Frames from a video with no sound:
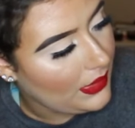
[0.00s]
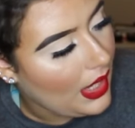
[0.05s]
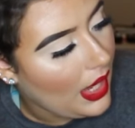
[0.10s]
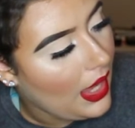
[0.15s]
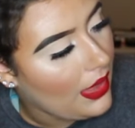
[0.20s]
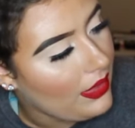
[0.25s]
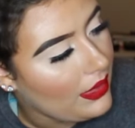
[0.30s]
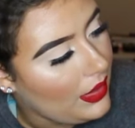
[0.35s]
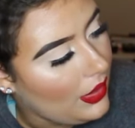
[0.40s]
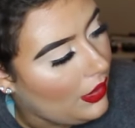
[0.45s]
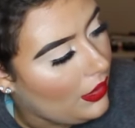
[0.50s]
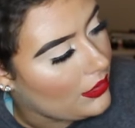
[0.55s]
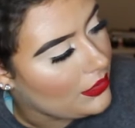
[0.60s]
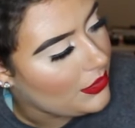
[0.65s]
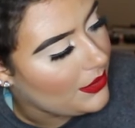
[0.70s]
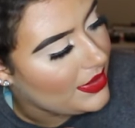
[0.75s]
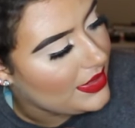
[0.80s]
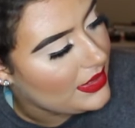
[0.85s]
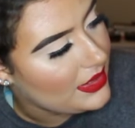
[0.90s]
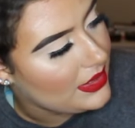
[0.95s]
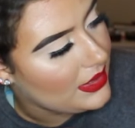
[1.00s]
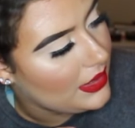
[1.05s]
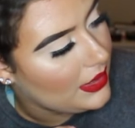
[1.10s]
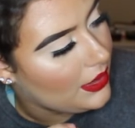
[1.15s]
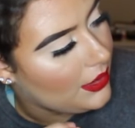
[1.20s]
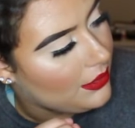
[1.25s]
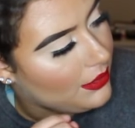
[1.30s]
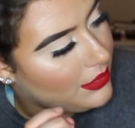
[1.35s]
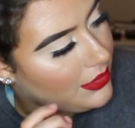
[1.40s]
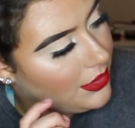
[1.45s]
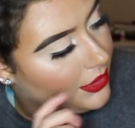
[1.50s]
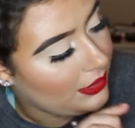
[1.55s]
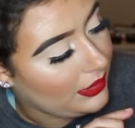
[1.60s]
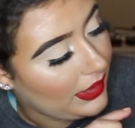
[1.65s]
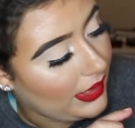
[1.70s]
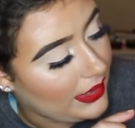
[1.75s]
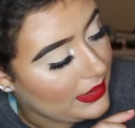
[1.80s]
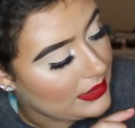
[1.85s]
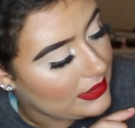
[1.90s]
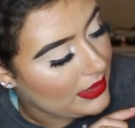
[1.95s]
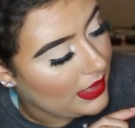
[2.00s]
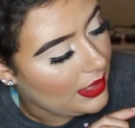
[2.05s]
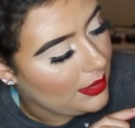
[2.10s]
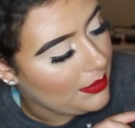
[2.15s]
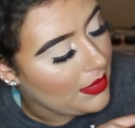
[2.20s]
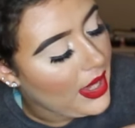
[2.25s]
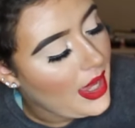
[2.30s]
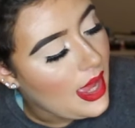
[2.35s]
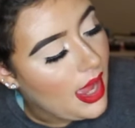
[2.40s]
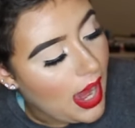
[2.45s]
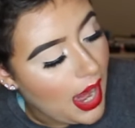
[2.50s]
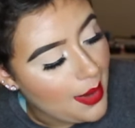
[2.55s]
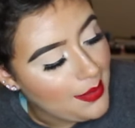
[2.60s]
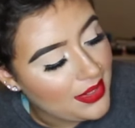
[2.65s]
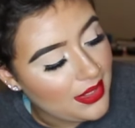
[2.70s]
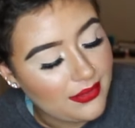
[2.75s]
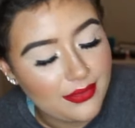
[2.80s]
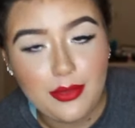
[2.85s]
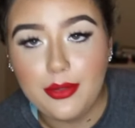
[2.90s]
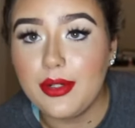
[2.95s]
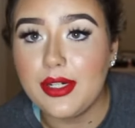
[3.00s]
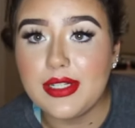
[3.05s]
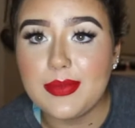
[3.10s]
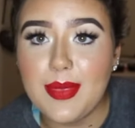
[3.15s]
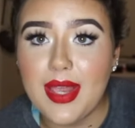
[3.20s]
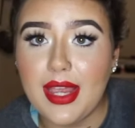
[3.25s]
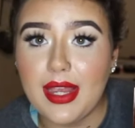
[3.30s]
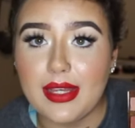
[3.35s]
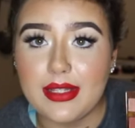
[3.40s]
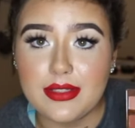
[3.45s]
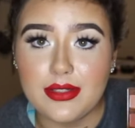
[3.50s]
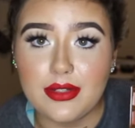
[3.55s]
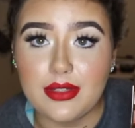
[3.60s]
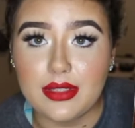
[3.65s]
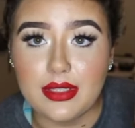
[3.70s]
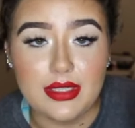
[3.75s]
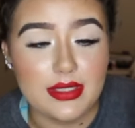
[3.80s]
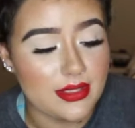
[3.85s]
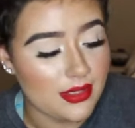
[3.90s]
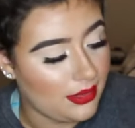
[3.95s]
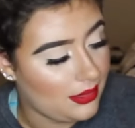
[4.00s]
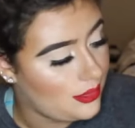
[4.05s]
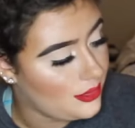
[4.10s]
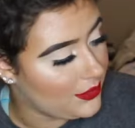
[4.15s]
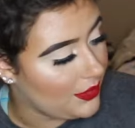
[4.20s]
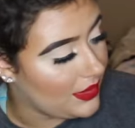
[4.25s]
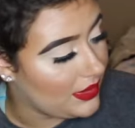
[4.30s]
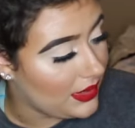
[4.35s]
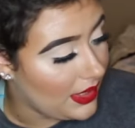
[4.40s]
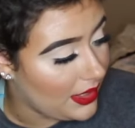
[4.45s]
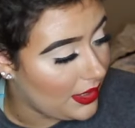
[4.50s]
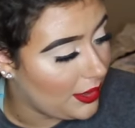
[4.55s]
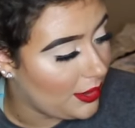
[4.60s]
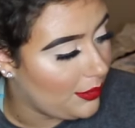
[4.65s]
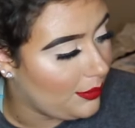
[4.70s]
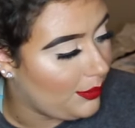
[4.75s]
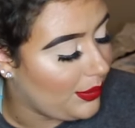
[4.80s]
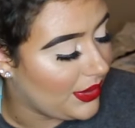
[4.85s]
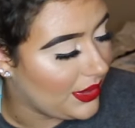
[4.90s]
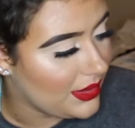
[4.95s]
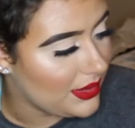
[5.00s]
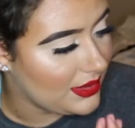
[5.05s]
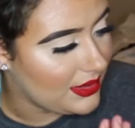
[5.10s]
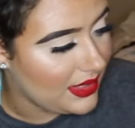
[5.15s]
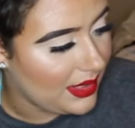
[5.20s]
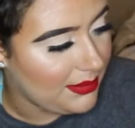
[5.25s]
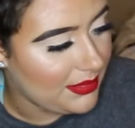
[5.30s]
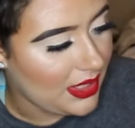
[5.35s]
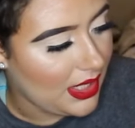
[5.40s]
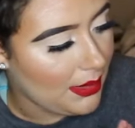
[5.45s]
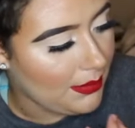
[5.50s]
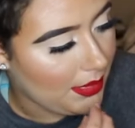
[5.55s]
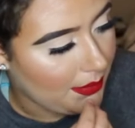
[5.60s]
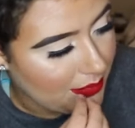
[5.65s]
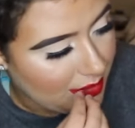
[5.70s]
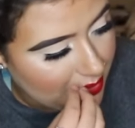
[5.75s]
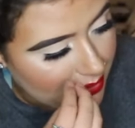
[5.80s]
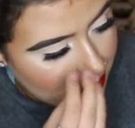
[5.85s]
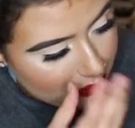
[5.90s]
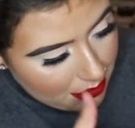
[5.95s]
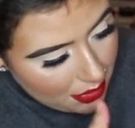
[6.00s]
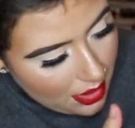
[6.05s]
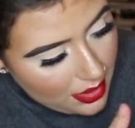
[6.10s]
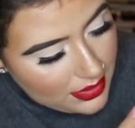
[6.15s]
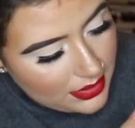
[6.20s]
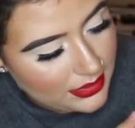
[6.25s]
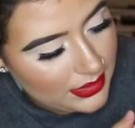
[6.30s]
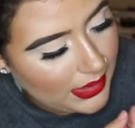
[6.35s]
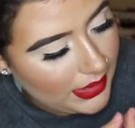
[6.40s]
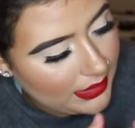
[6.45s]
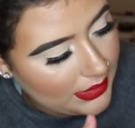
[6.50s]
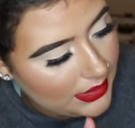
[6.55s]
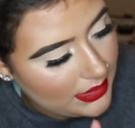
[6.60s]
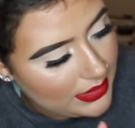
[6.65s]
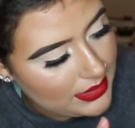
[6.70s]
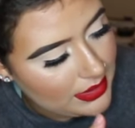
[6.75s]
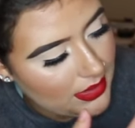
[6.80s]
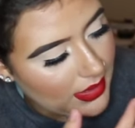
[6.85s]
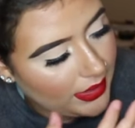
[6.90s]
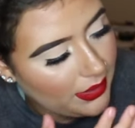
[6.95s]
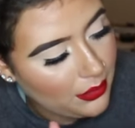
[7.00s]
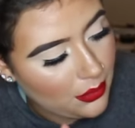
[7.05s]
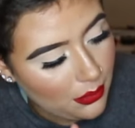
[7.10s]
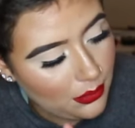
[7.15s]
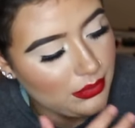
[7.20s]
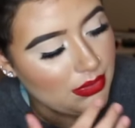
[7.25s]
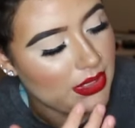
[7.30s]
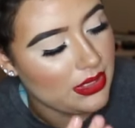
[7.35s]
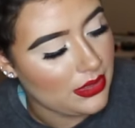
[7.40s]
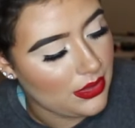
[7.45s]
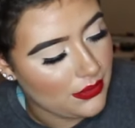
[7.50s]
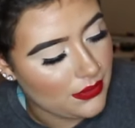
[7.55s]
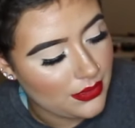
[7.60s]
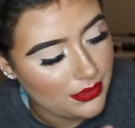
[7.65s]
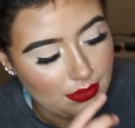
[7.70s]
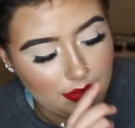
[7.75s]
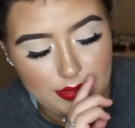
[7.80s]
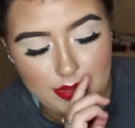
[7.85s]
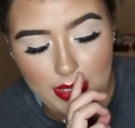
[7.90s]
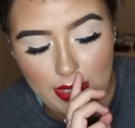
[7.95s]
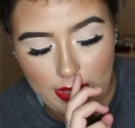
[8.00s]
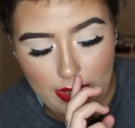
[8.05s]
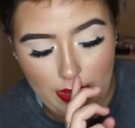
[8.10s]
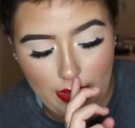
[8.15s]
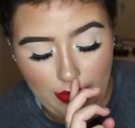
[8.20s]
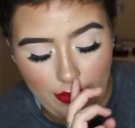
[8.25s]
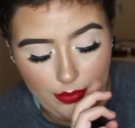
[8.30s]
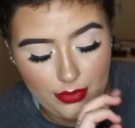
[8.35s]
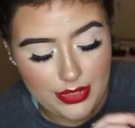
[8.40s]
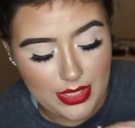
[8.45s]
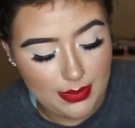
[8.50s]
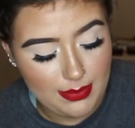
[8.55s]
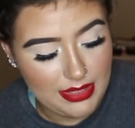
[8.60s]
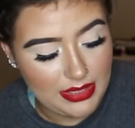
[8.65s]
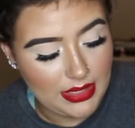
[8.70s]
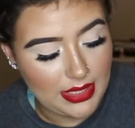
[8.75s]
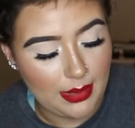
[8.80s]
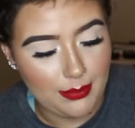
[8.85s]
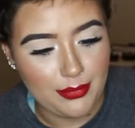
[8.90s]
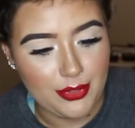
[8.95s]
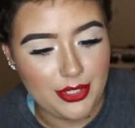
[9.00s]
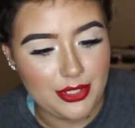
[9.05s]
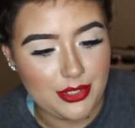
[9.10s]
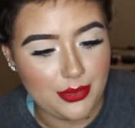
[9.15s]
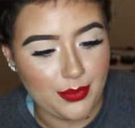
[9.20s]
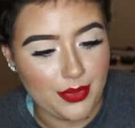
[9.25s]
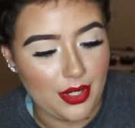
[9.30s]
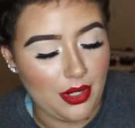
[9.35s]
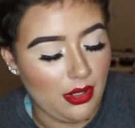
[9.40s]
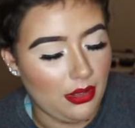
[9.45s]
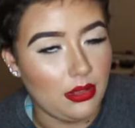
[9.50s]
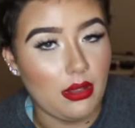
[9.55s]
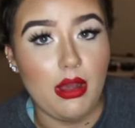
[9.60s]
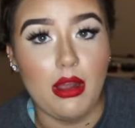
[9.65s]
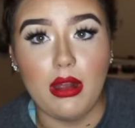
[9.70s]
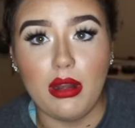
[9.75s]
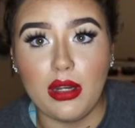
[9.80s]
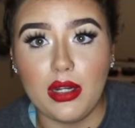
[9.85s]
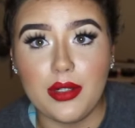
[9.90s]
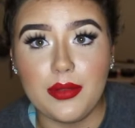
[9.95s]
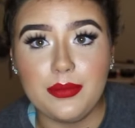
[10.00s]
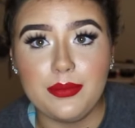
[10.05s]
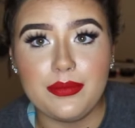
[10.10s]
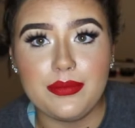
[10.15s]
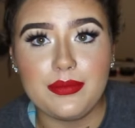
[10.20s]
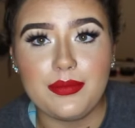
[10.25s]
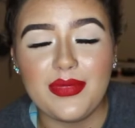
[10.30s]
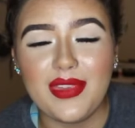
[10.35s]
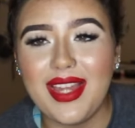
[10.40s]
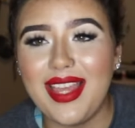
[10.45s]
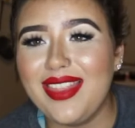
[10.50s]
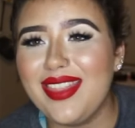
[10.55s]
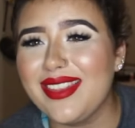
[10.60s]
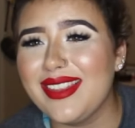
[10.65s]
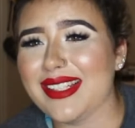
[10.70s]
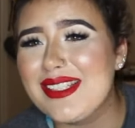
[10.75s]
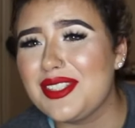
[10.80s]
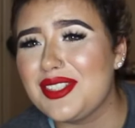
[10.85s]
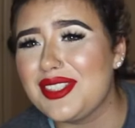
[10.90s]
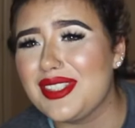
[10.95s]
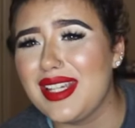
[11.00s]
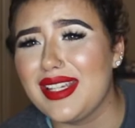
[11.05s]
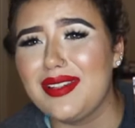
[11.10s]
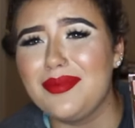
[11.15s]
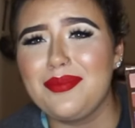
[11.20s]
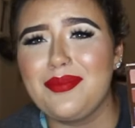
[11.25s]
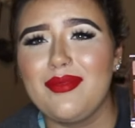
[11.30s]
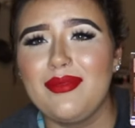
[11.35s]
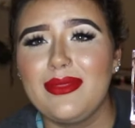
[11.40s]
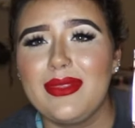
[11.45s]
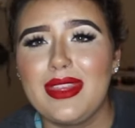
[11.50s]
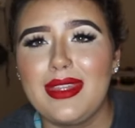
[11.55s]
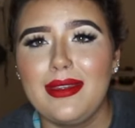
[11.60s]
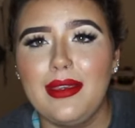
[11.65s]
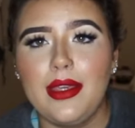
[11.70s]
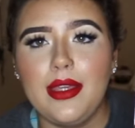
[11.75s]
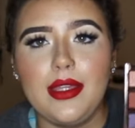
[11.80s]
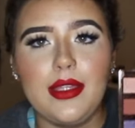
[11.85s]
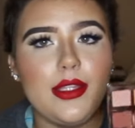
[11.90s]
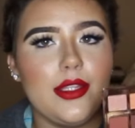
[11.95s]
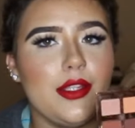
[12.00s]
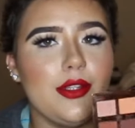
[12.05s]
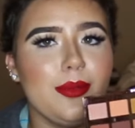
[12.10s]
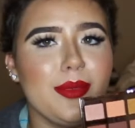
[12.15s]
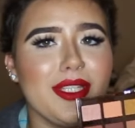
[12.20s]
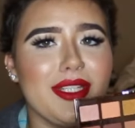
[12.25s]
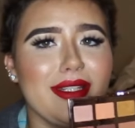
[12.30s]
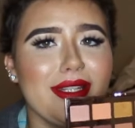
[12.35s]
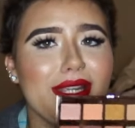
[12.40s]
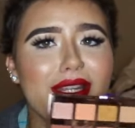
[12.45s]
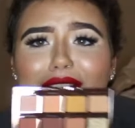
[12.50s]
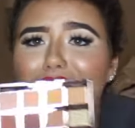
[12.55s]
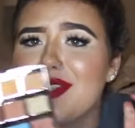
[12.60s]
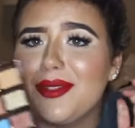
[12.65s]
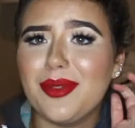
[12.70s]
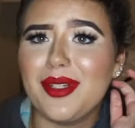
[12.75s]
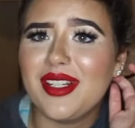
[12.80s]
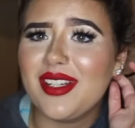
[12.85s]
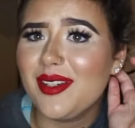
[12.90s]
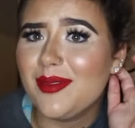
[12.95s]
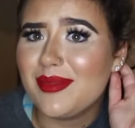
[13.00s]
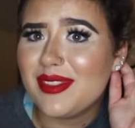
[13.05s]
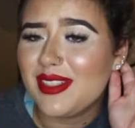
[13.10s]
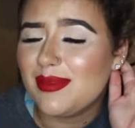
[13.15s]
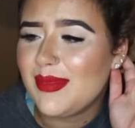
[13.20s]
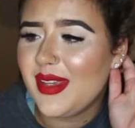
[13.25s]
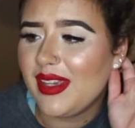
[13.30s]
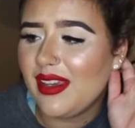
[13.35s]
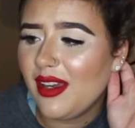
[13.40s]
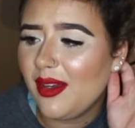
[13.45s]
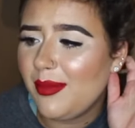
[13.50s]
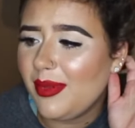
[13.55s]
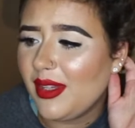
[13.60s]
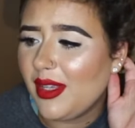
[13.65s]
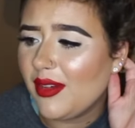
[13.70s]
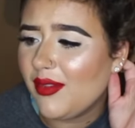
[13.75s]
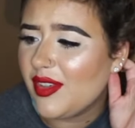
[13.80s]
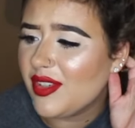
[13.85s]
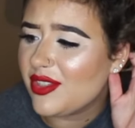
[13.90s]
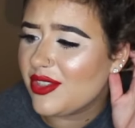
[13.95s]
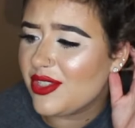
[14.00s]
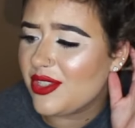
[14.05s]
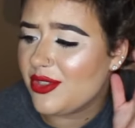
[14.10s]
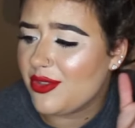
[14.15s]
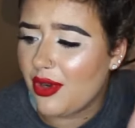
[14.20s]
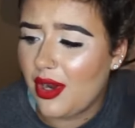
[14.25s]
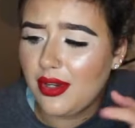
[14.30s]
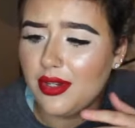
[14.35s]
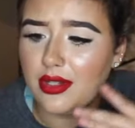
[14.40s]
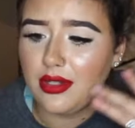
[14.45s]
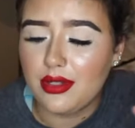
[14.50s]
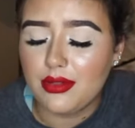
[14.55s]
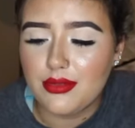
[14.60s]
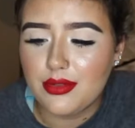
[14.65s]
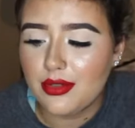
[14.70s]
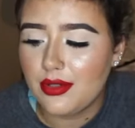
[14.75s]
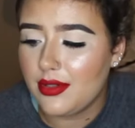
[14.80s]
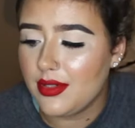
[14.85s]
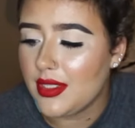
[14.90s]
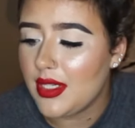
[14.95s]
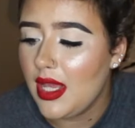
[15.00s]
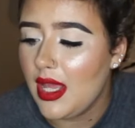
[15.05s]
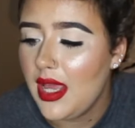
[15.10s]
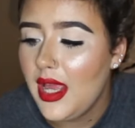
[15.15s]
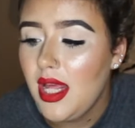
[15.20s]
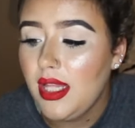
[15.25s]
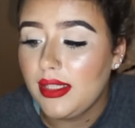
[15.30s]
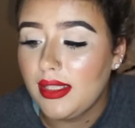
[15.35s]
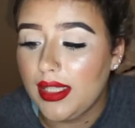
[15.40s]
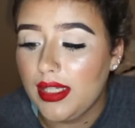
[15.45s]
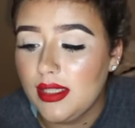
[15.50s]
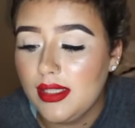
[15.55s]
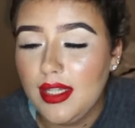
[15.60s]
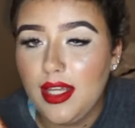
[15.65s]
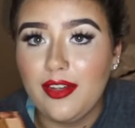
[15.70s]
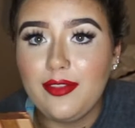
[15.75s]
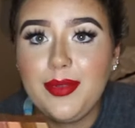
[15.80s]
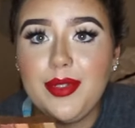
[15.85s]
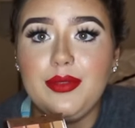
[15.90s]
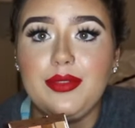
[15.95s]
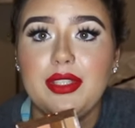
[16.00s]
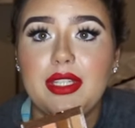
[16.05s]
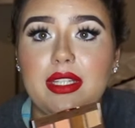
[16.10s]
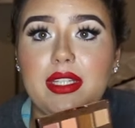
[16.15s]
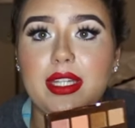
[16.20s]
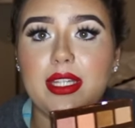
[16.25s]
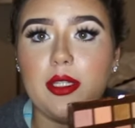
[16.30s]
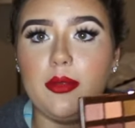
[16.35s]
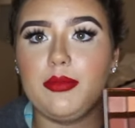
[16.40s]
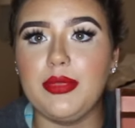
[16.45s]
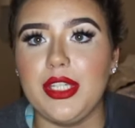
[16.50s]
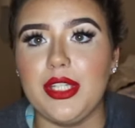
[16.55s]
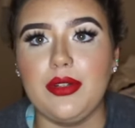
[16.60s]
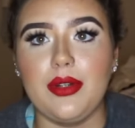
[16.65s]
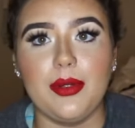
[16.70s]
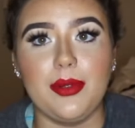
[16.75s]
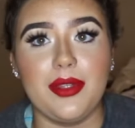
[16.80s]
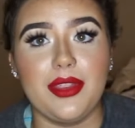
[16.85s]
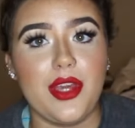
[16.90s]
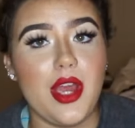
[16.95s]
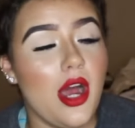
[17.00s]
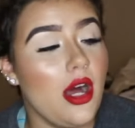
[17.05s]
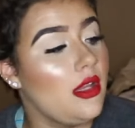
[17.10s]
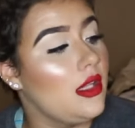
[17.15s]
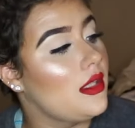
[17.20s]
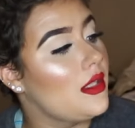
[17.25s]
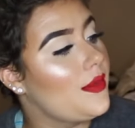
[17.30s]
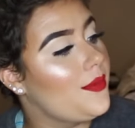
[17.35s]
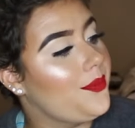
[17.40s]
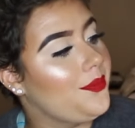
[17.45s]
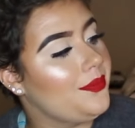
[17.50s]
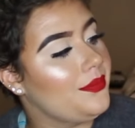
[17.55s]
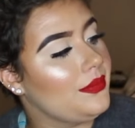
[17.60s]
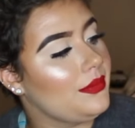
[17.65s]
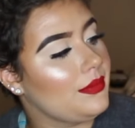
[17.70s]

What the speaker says: And then it also instantly goes to Landscape. I mean, of course, my eyes go to these colors right there, but at the same time, I'm just drawn to like these like golds and neutrals, which I mean, like, I'm pretty sure we all are. I think that's just like human nature when it comes to makeup. A lot of us are just drawn to neutrals. Lately, I've been really liking playing around with color.